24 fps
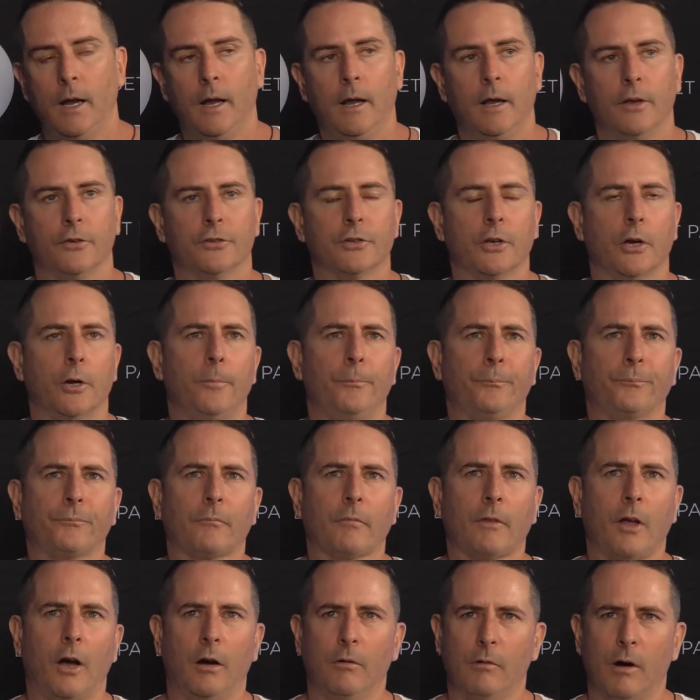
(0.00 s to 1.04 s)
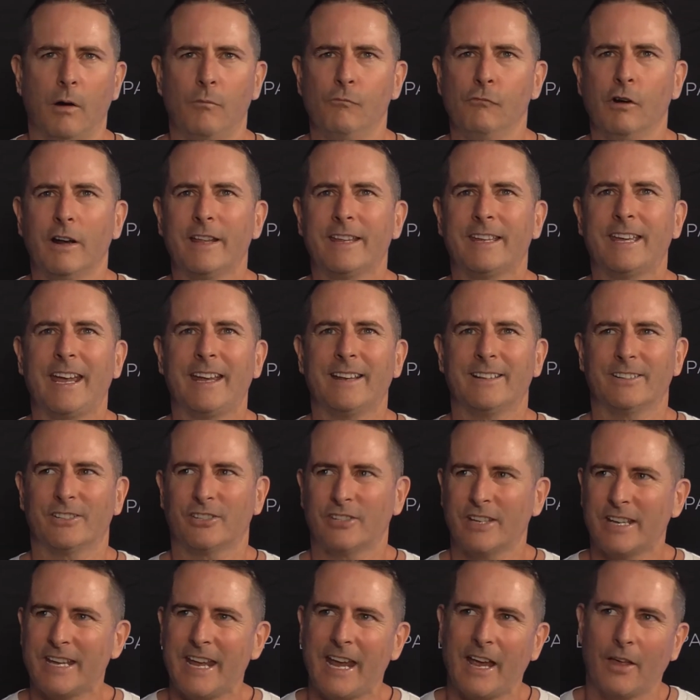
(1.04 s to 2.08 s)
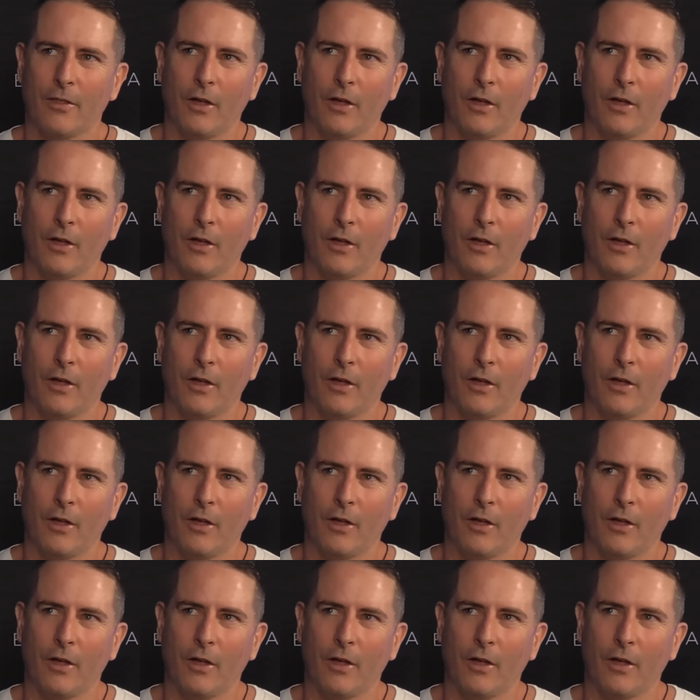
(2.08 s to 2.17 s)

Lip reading: So I'm really keen to see how the